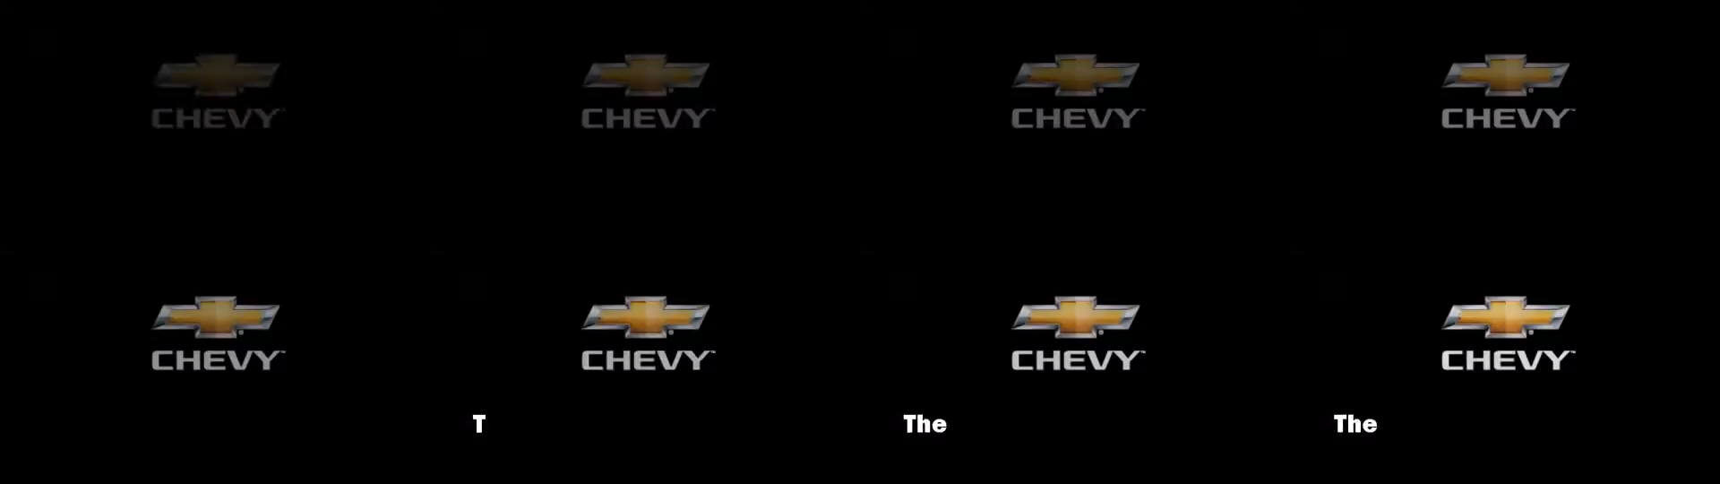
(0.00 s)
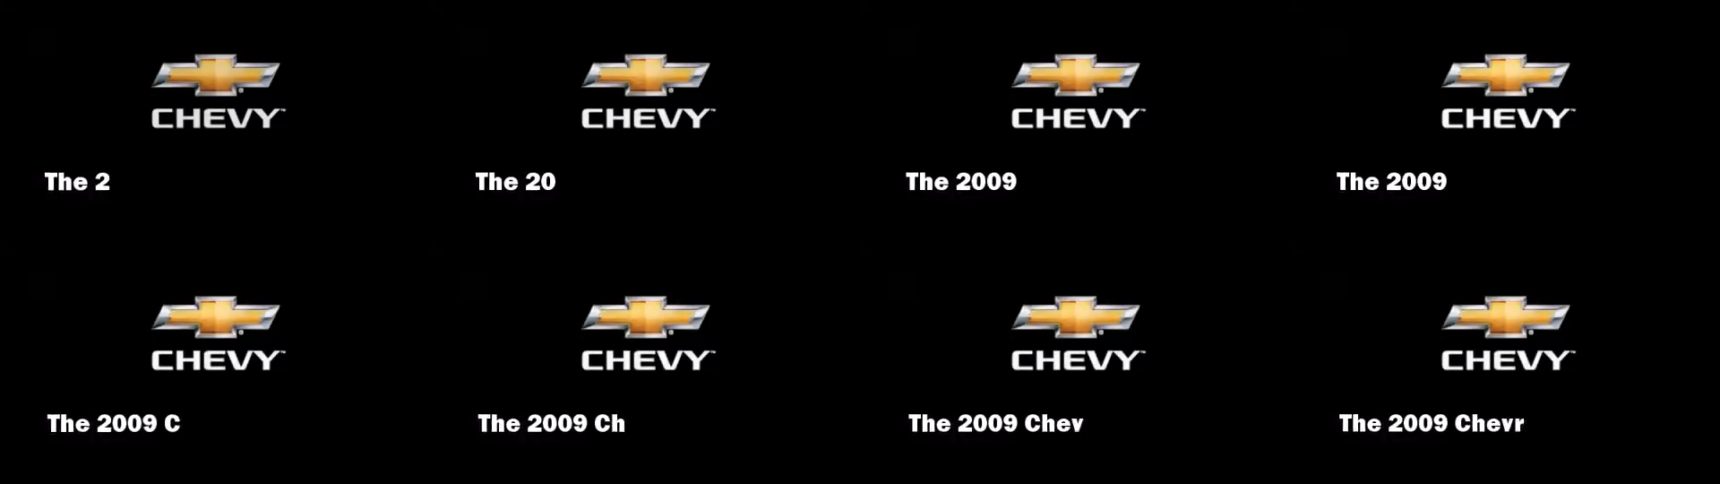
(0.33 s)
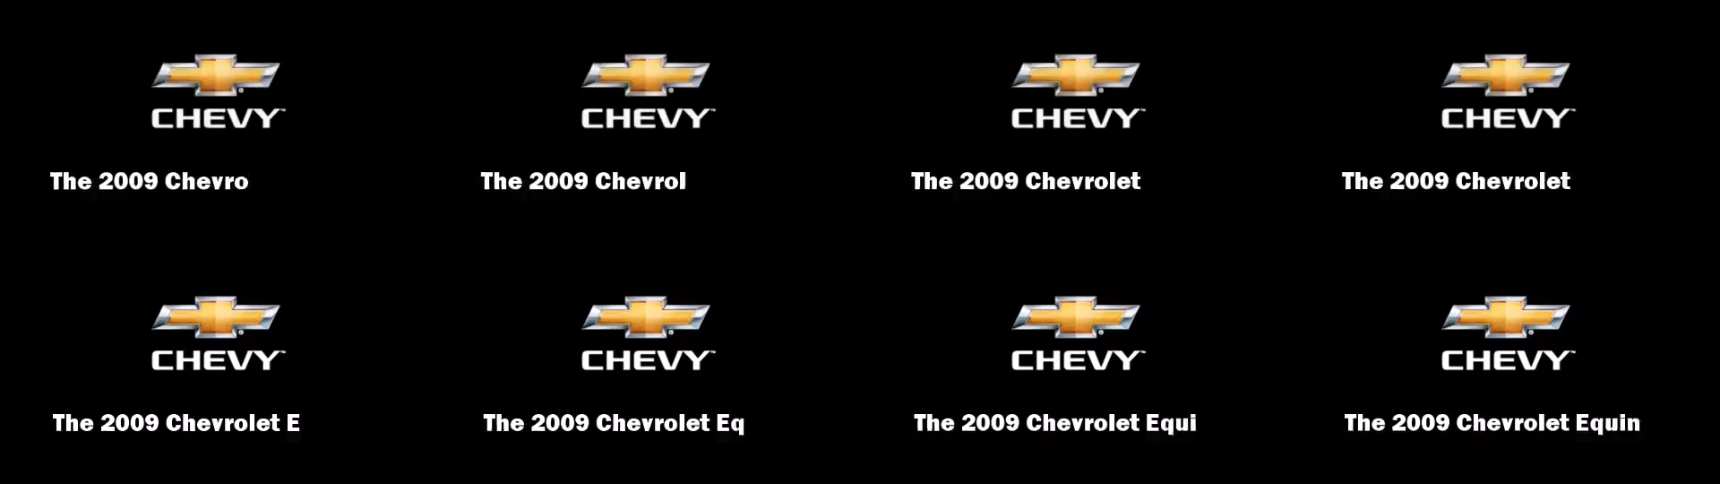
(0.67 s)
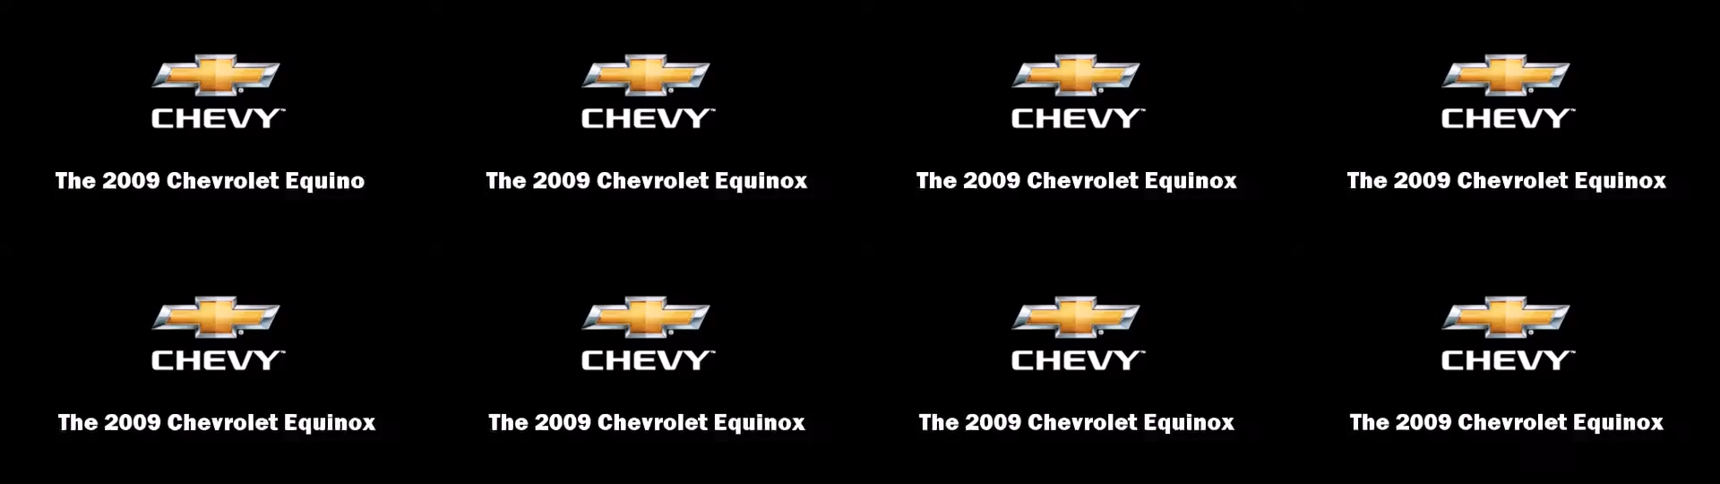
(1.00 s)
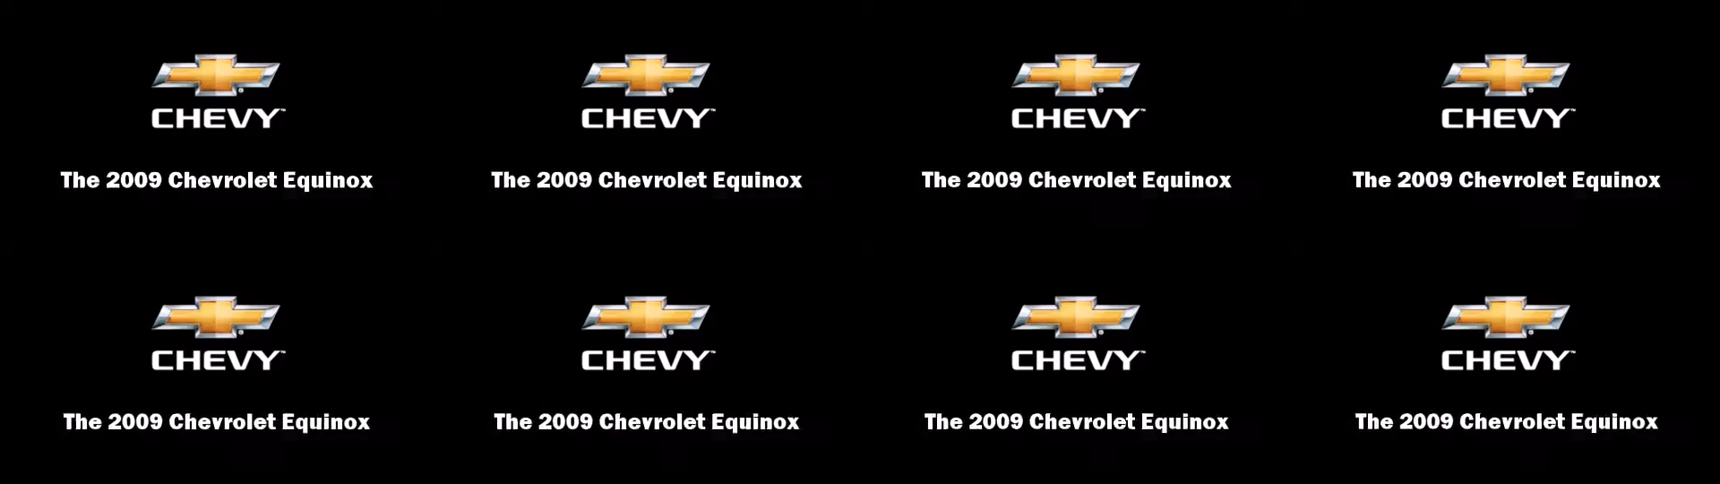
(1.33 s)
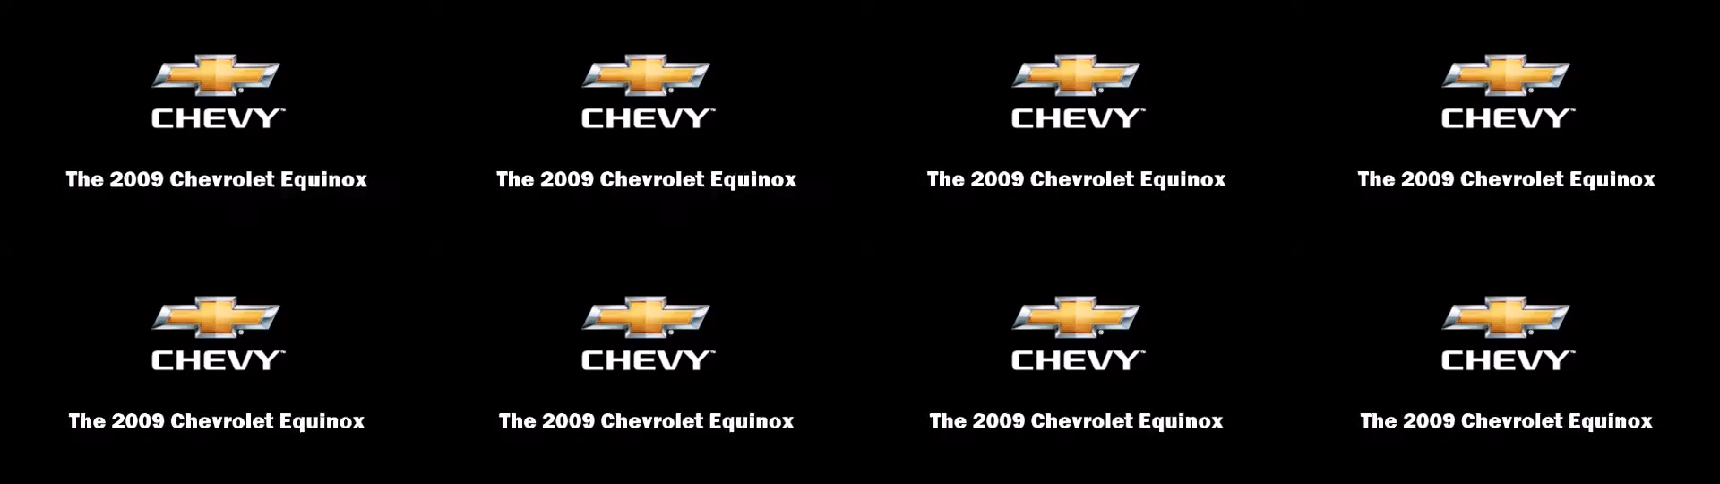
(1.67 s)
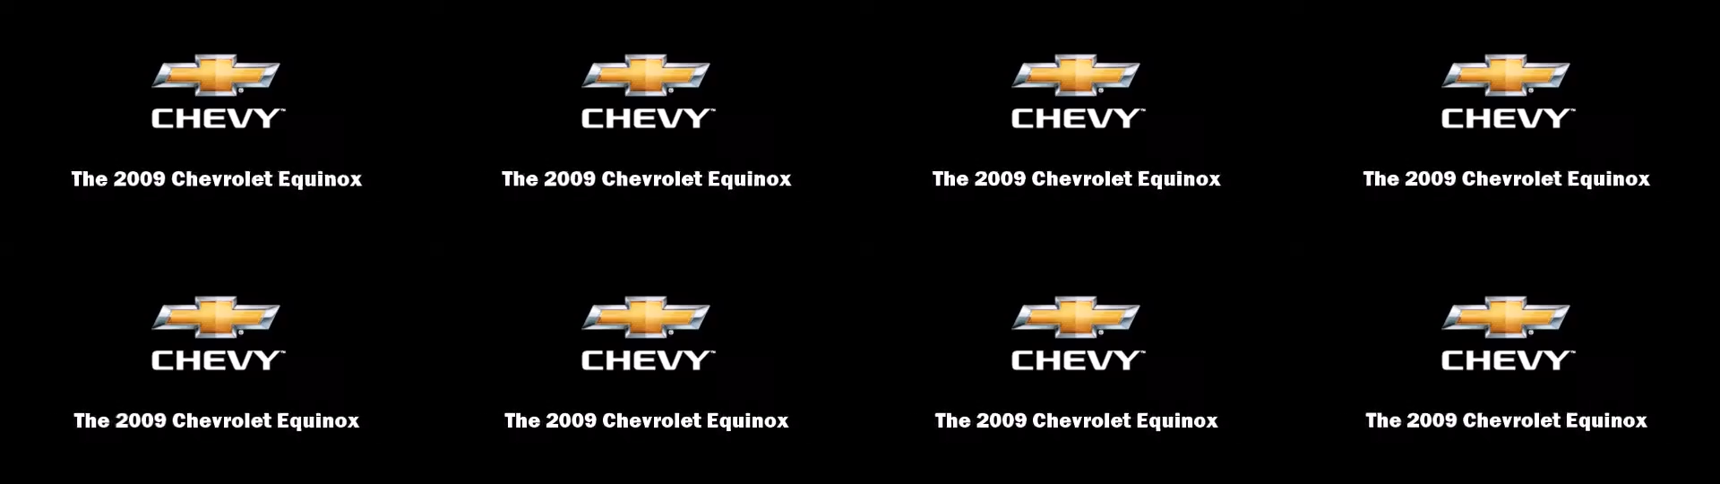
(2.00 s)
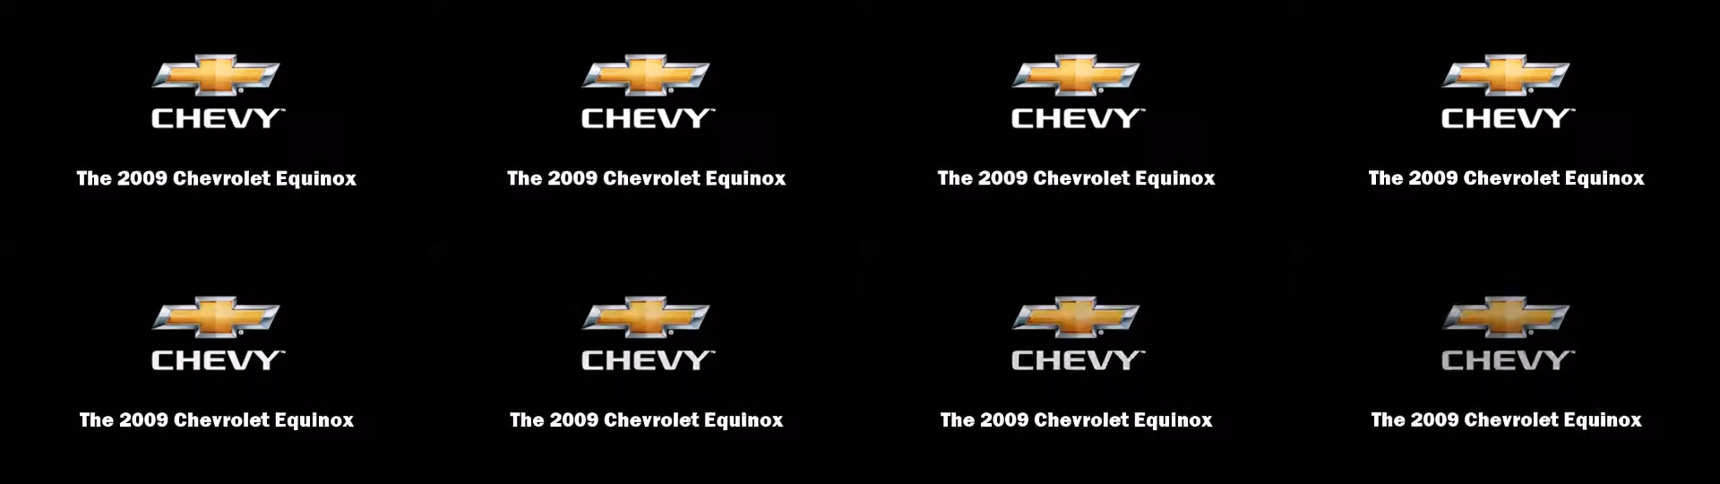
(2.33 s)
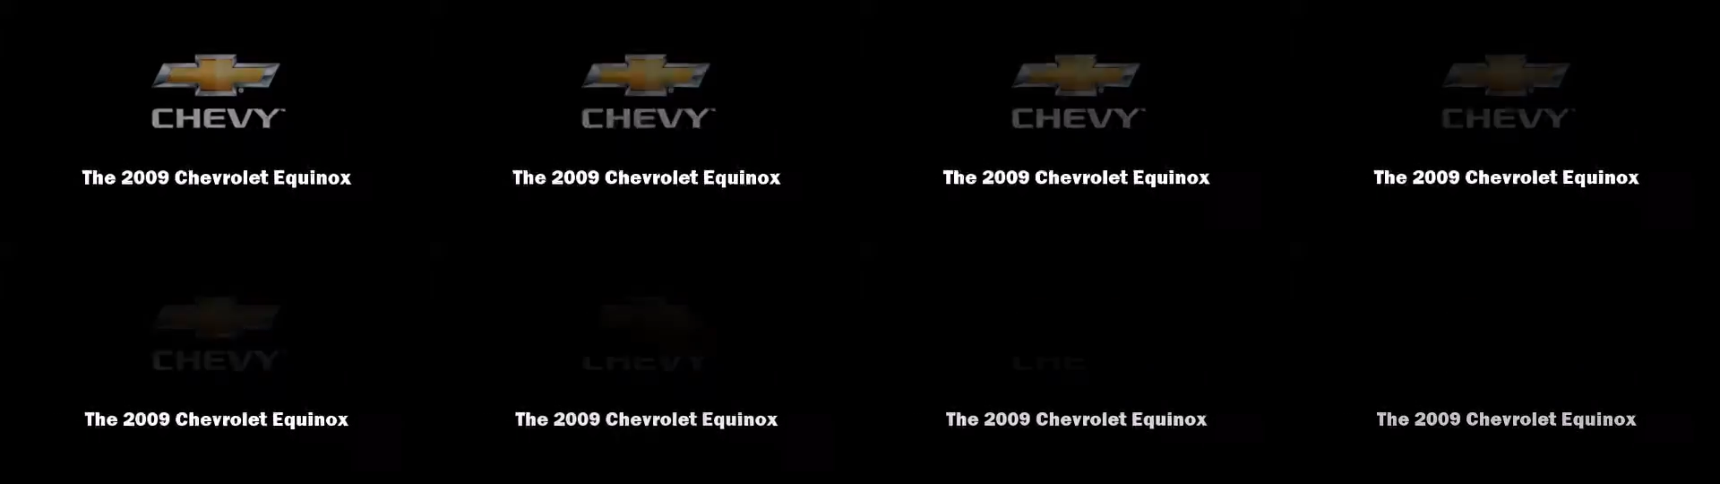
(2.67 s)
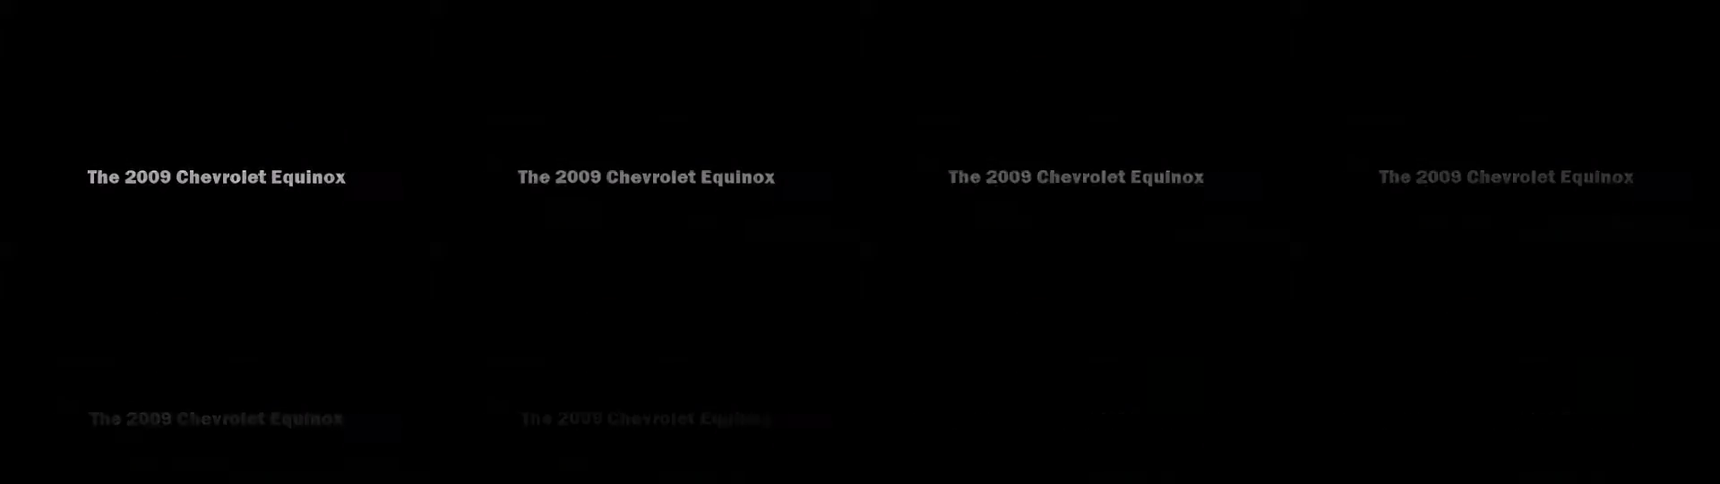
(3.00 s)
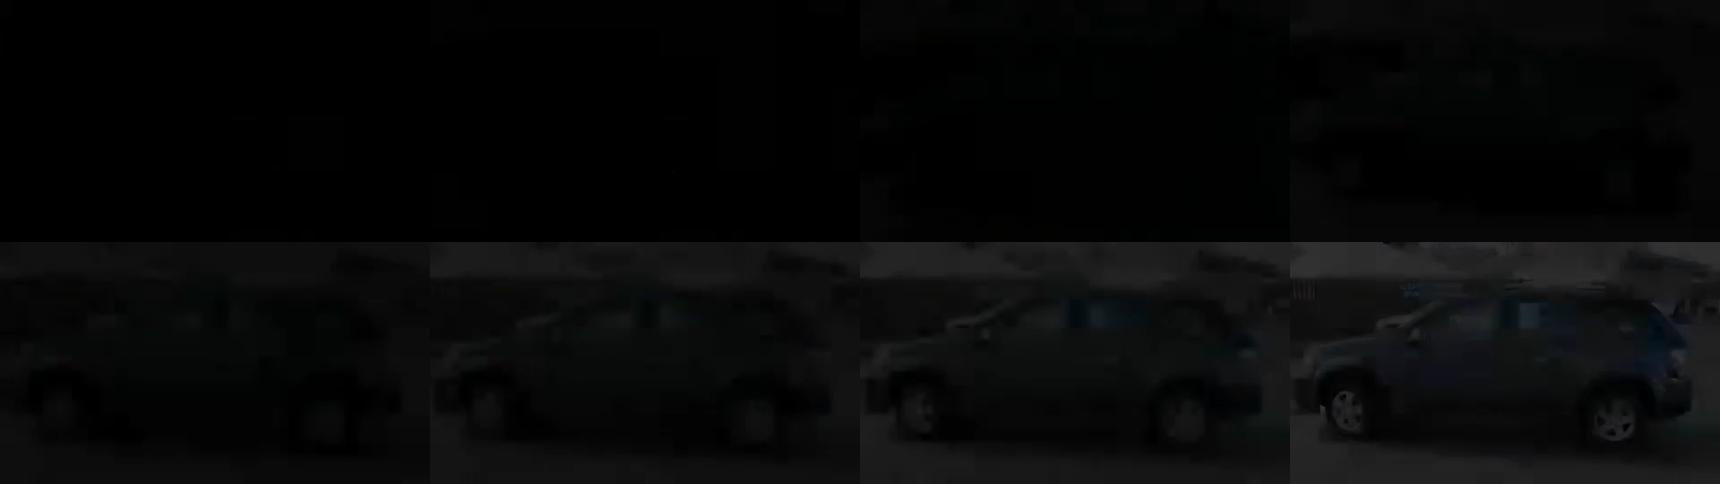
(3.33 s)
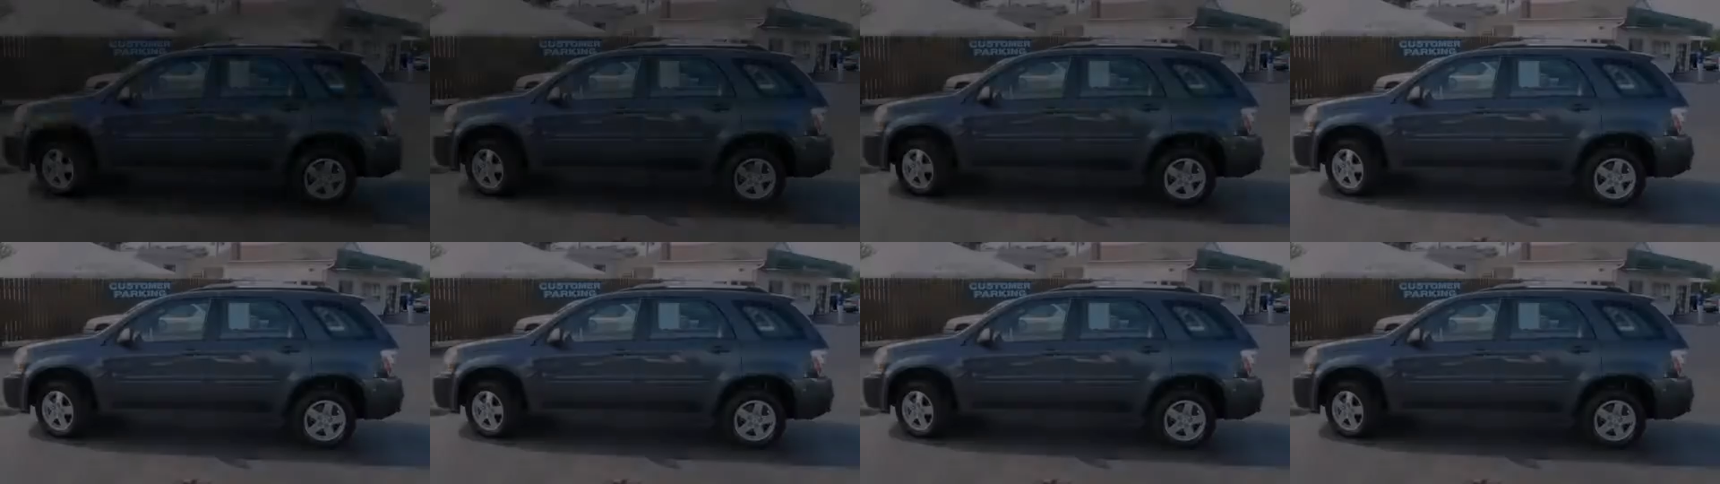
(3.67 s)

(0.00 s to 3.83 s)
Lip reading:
No face is visible, so there are no lips to read.